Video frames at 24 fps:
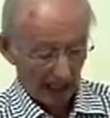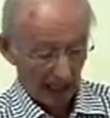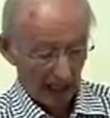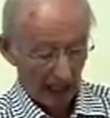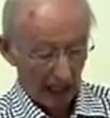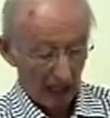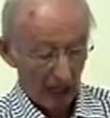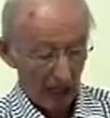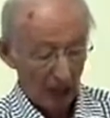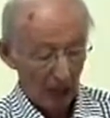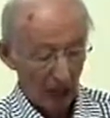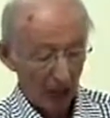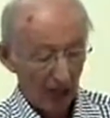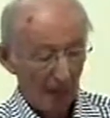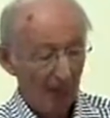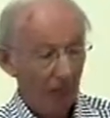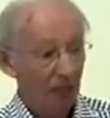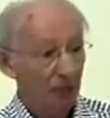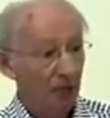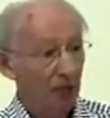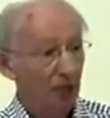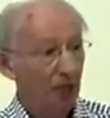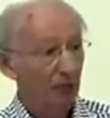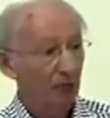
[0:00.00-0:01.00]

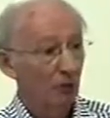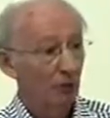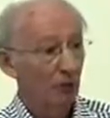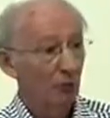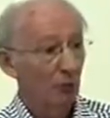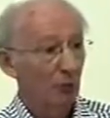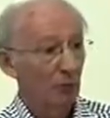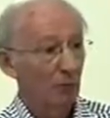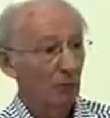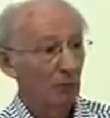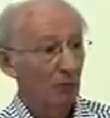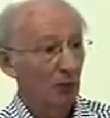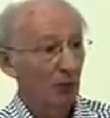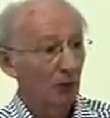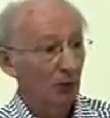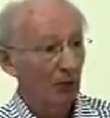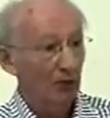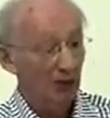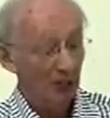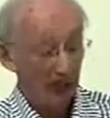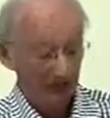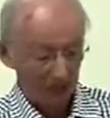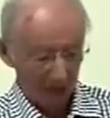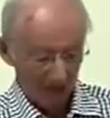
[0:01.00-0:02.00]
hierarchies form,
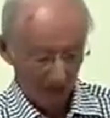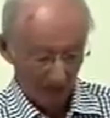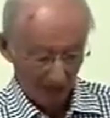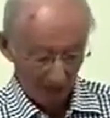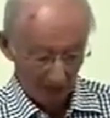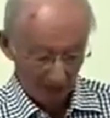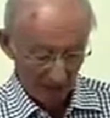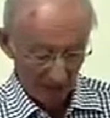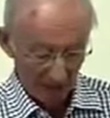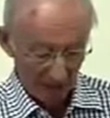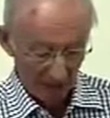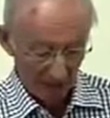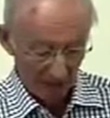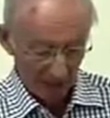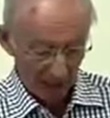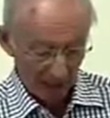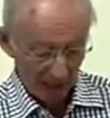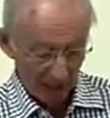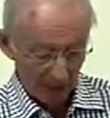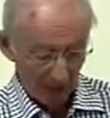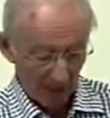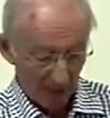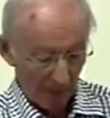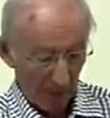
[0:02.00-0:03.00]
politics come into
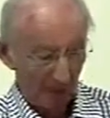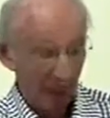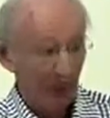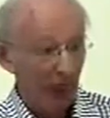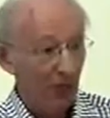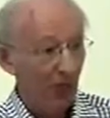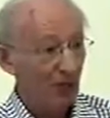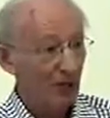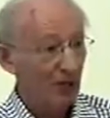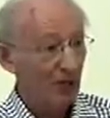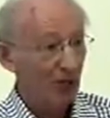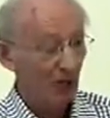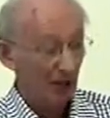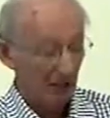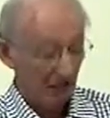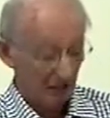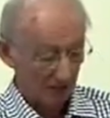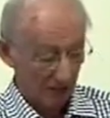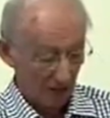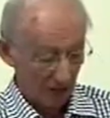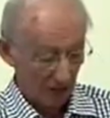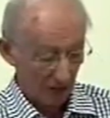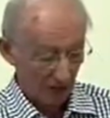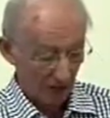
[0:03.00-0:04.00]
play, power
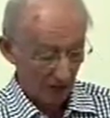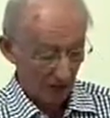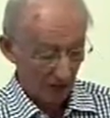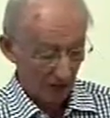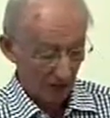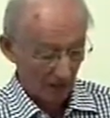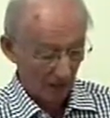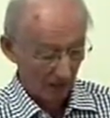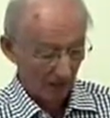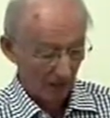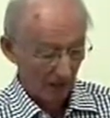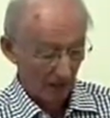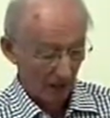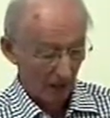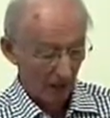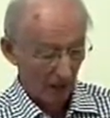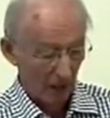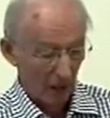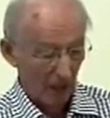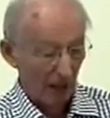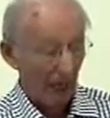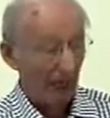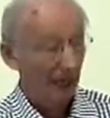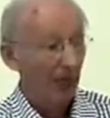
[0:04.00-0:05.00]
struggles occur,
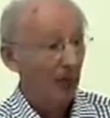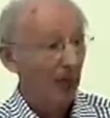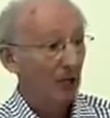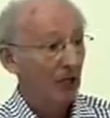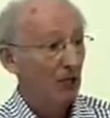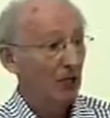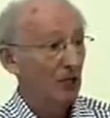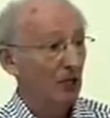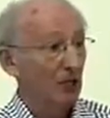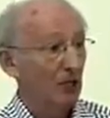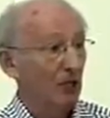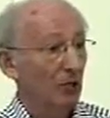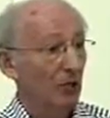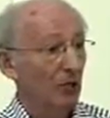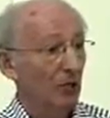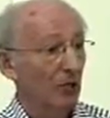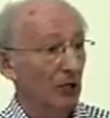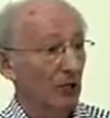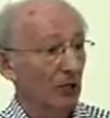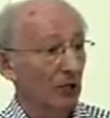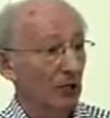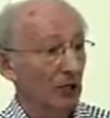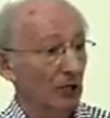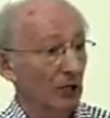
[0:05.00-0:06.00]
and they
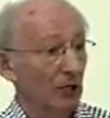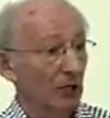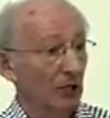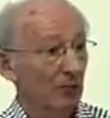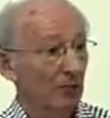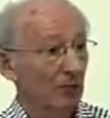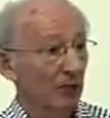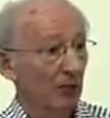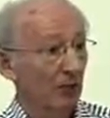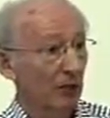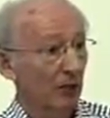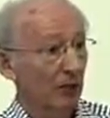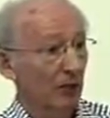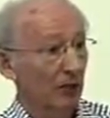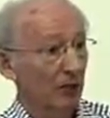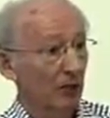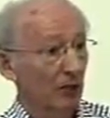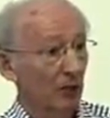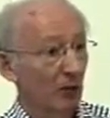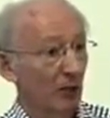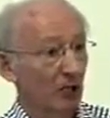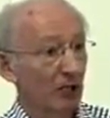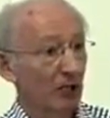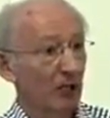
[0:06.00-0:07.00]
distort and subvert the
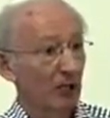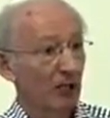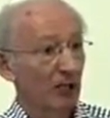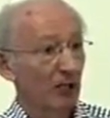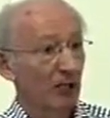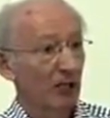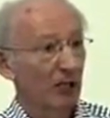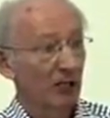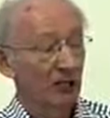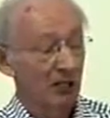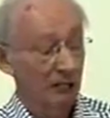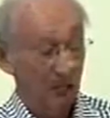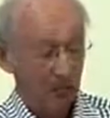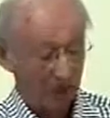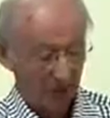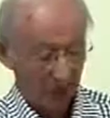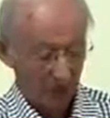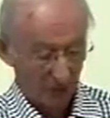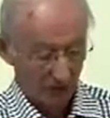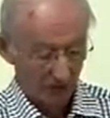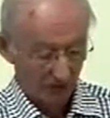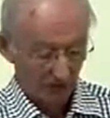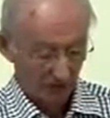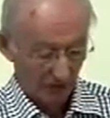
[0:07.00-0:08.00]
original
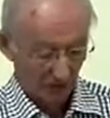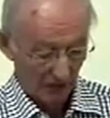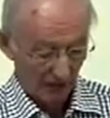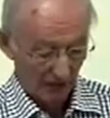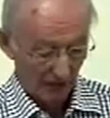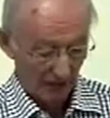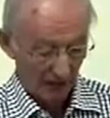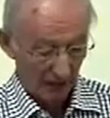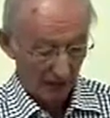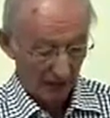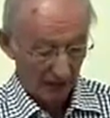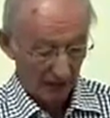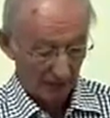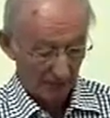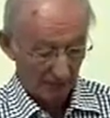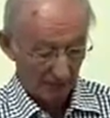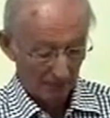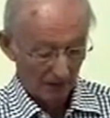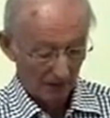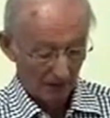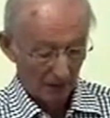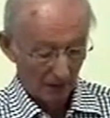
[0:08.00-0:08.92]
ideas of that.